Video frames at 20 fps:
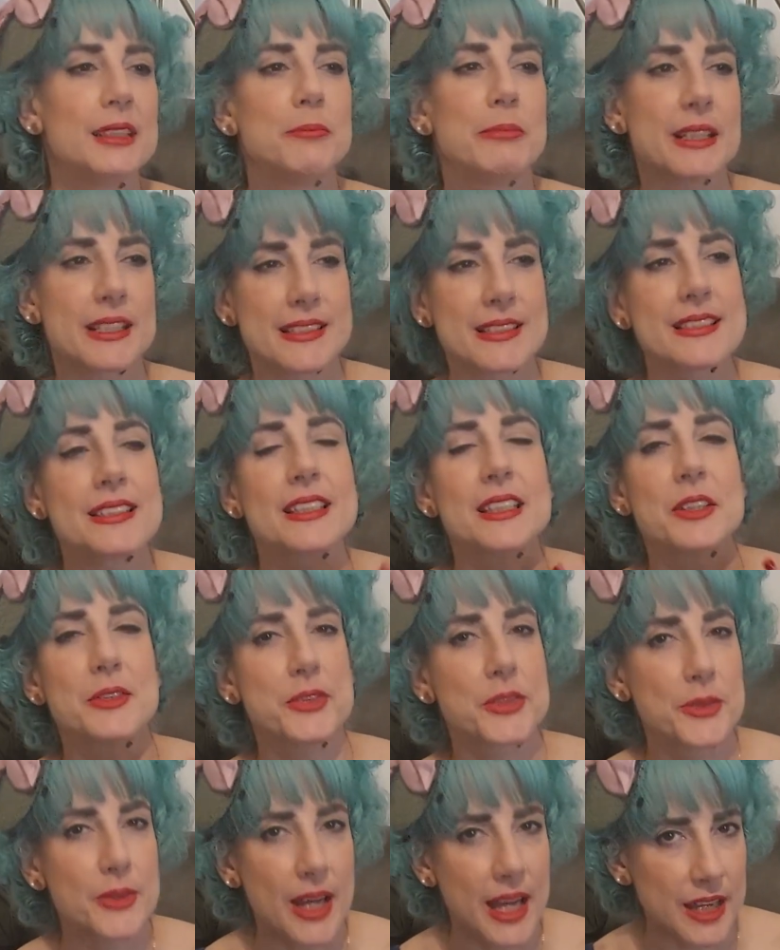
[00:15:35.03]
but
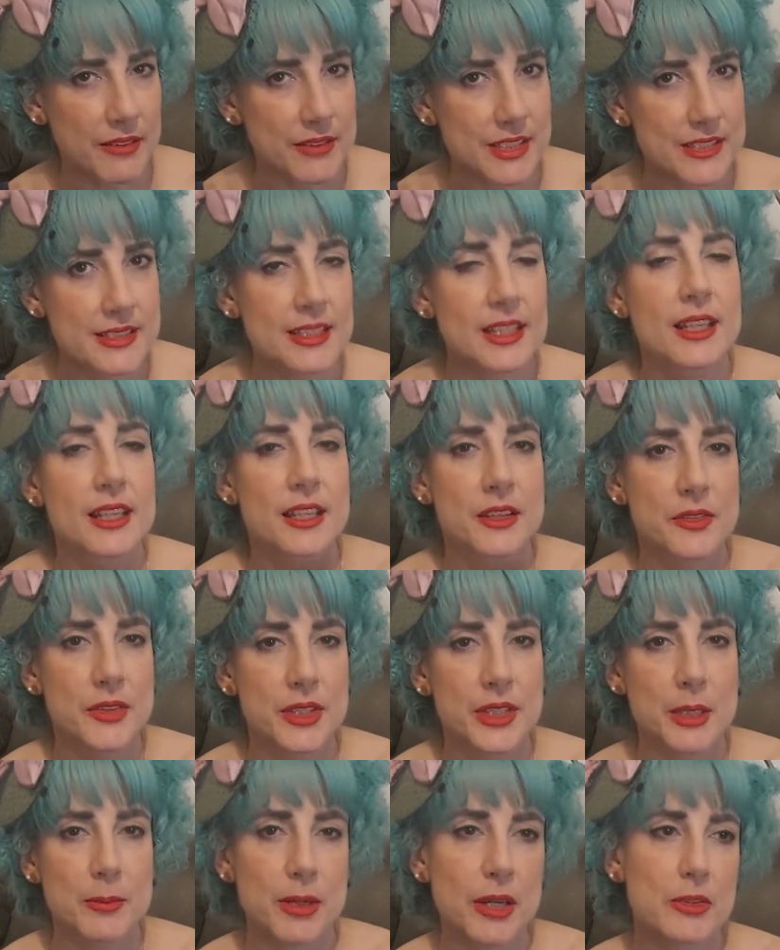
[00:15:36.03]
if you have it,
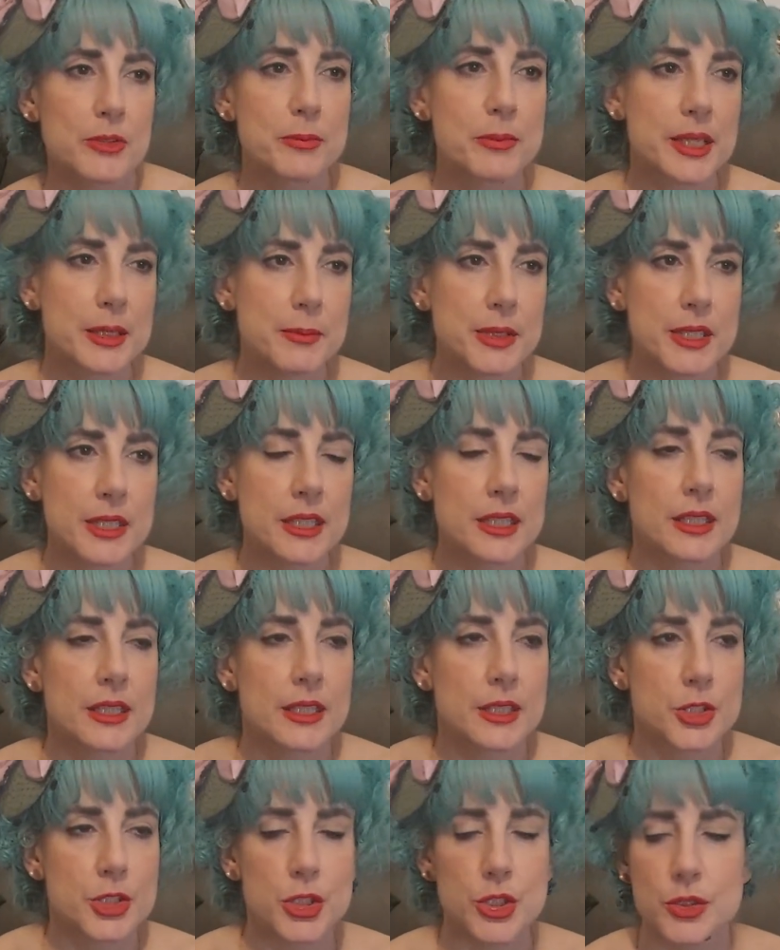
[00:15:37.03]
think about maybe
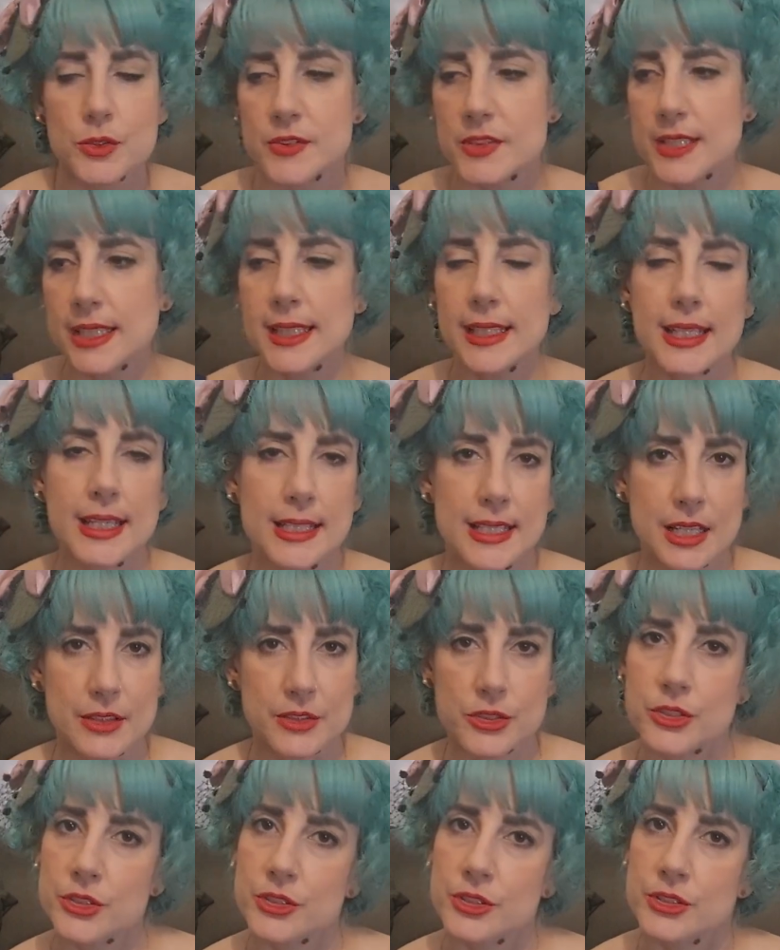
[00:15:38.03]
choosing
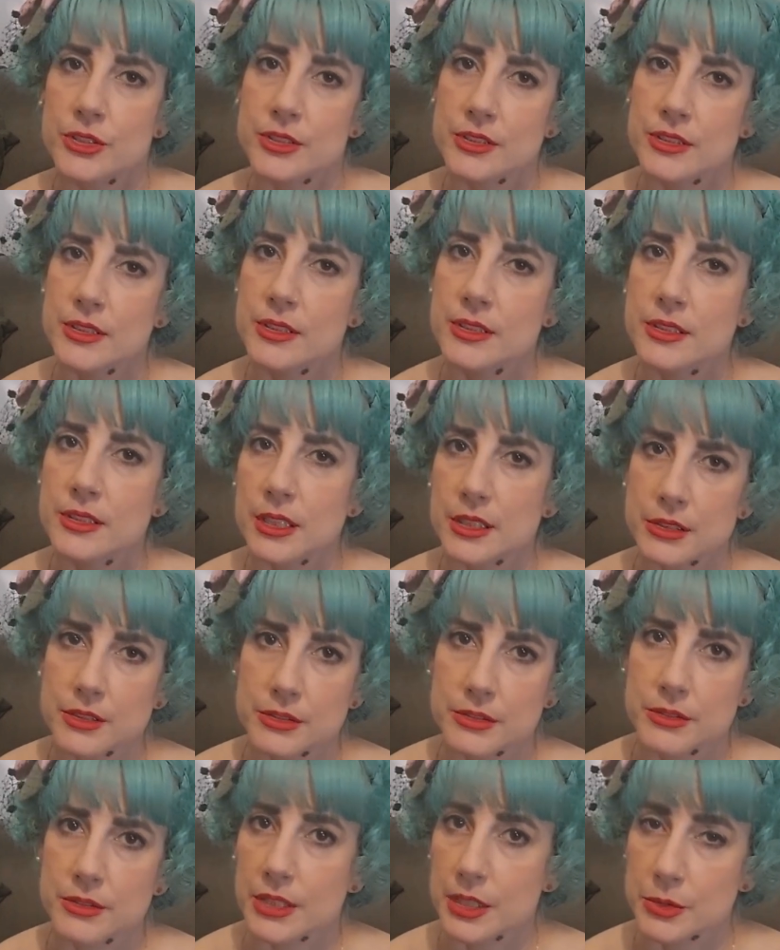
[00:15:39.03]
another
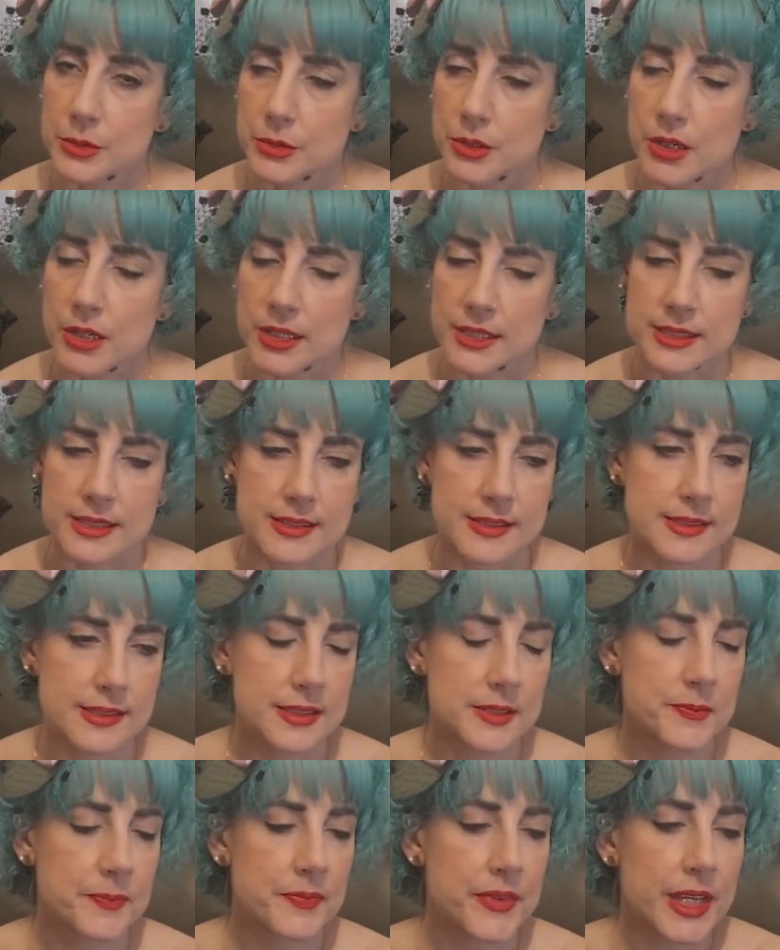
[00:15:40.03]
tattoo
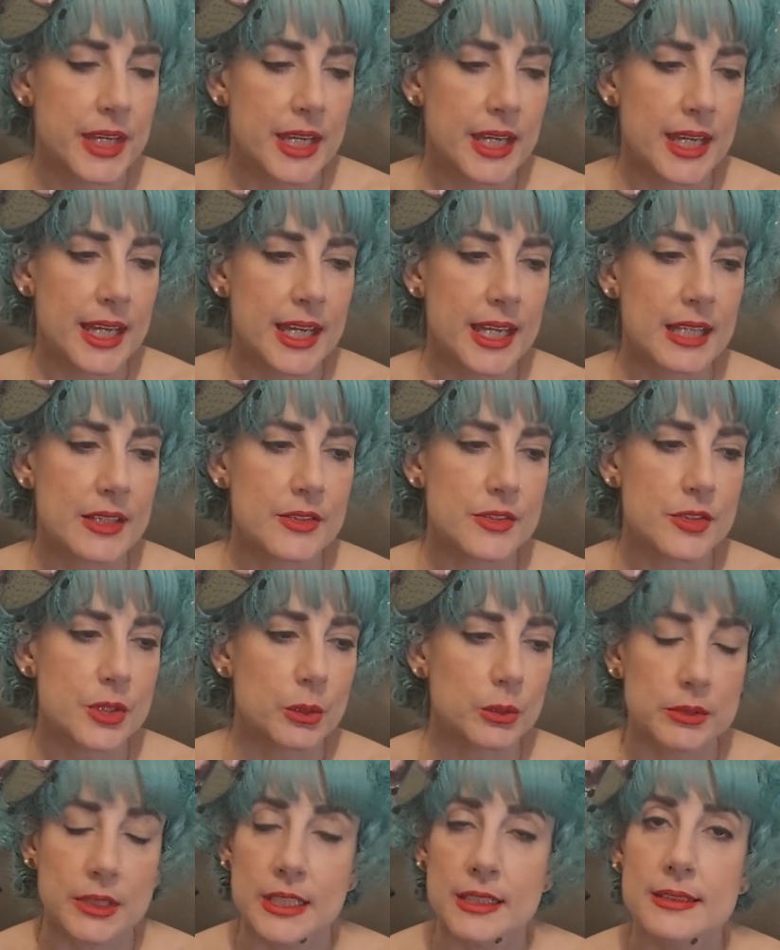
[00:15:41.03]
artist. And
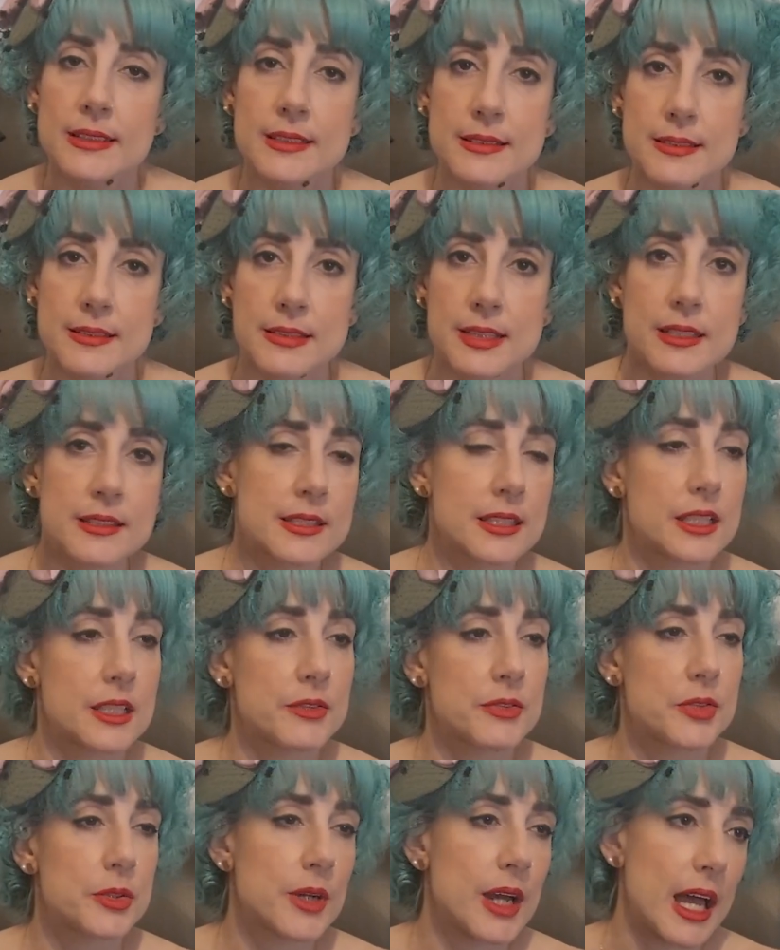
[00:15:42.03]
so this is it.
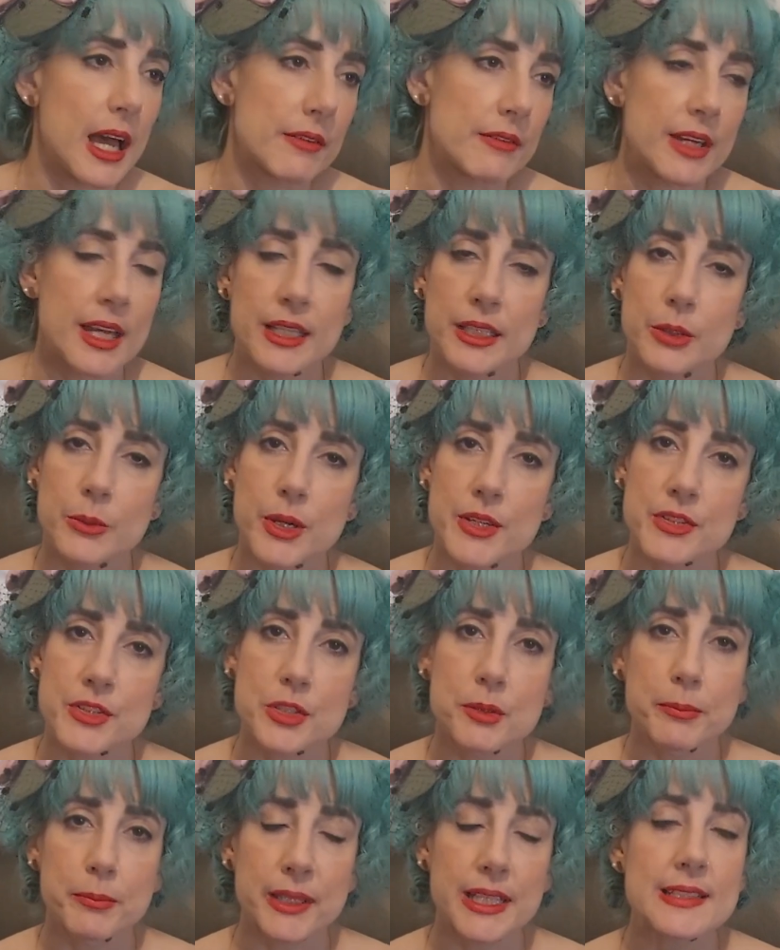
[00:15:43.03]
If you have any
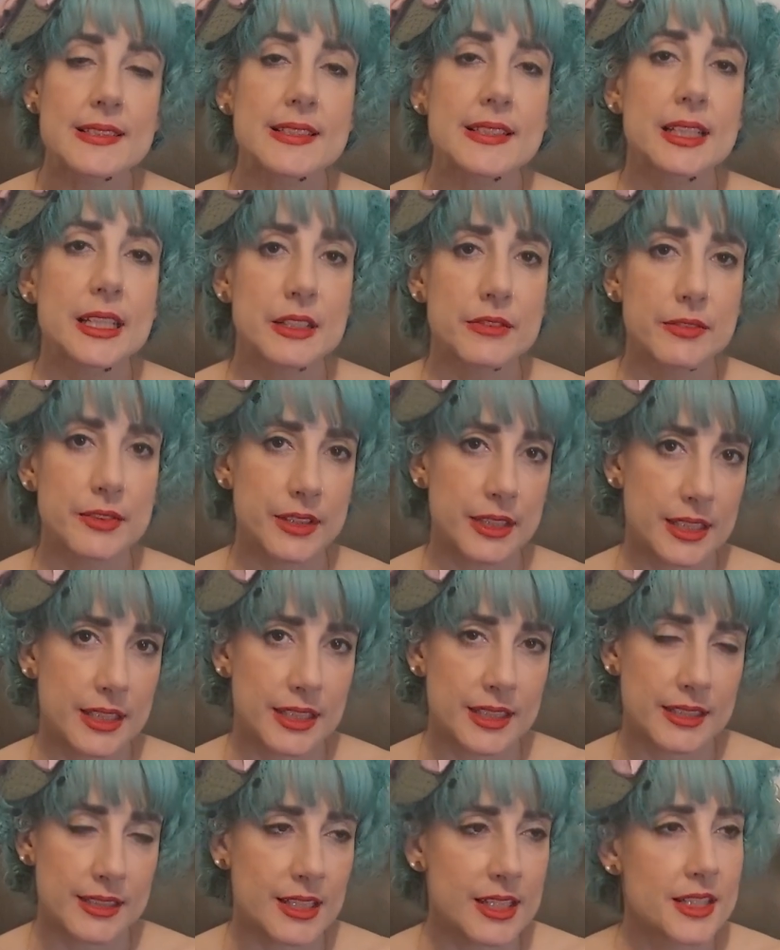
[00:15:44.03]
question, please leave
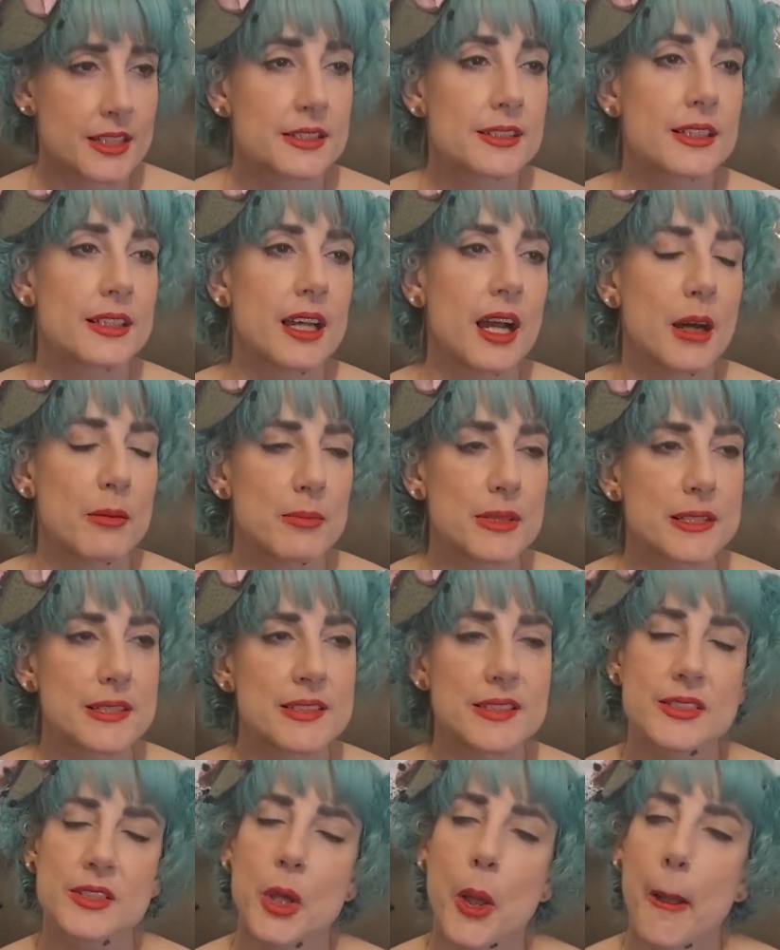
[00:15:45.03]
in the
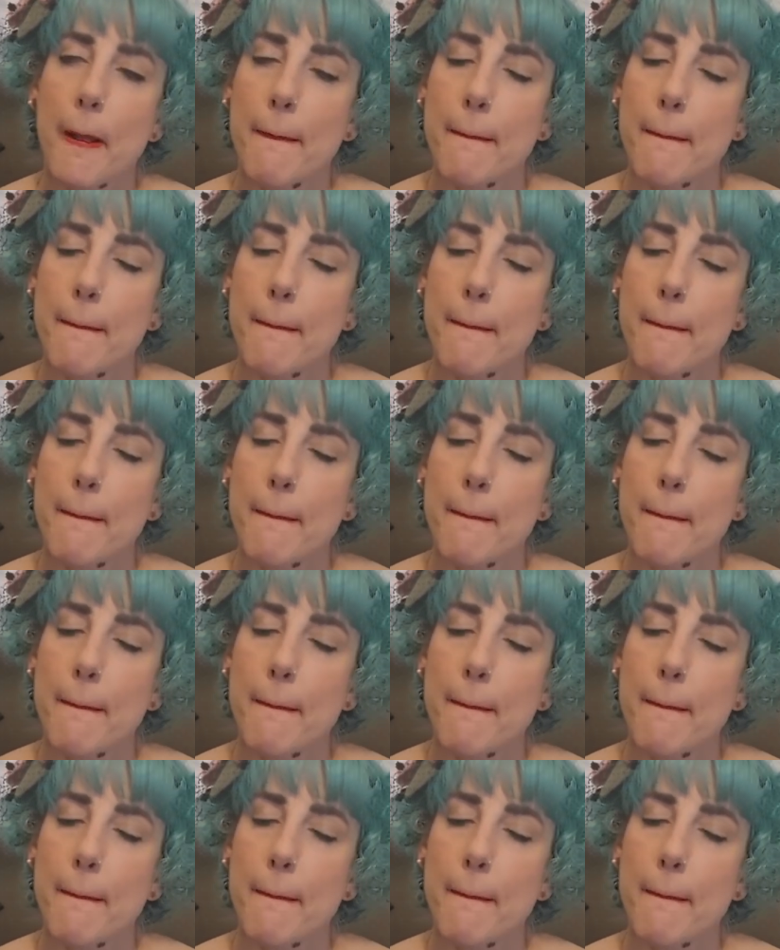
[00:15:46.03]
comments